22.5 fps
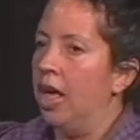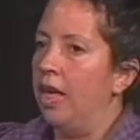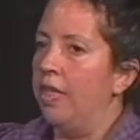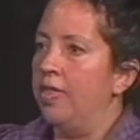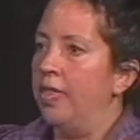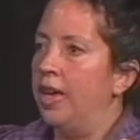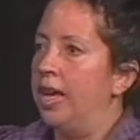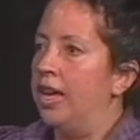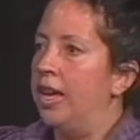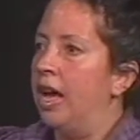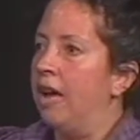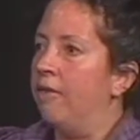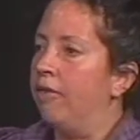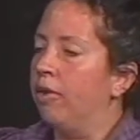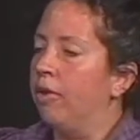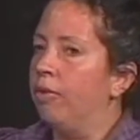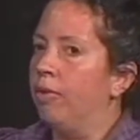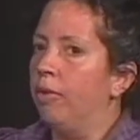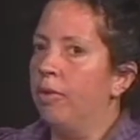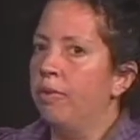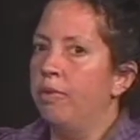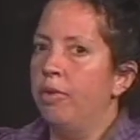They
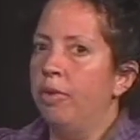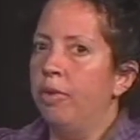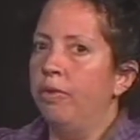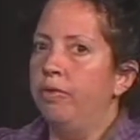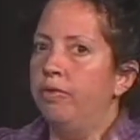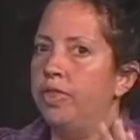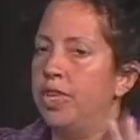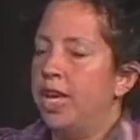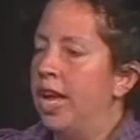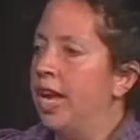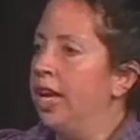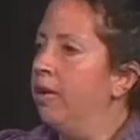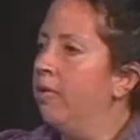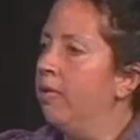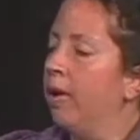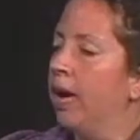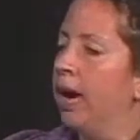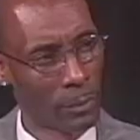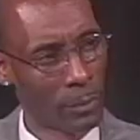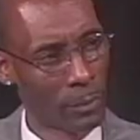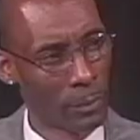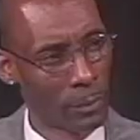never were moved
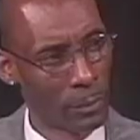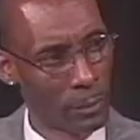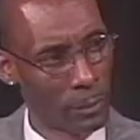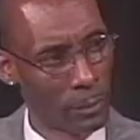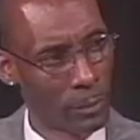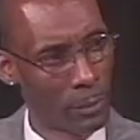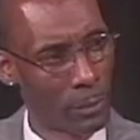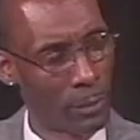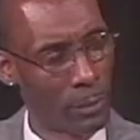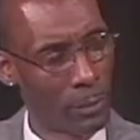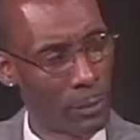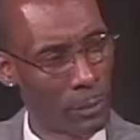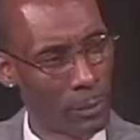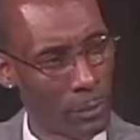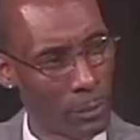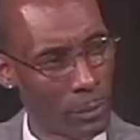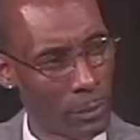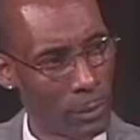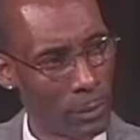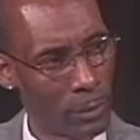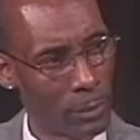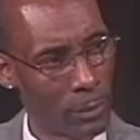anywhere else except, I
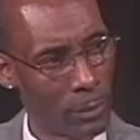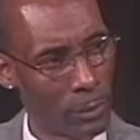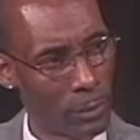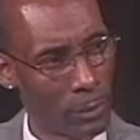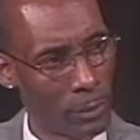think,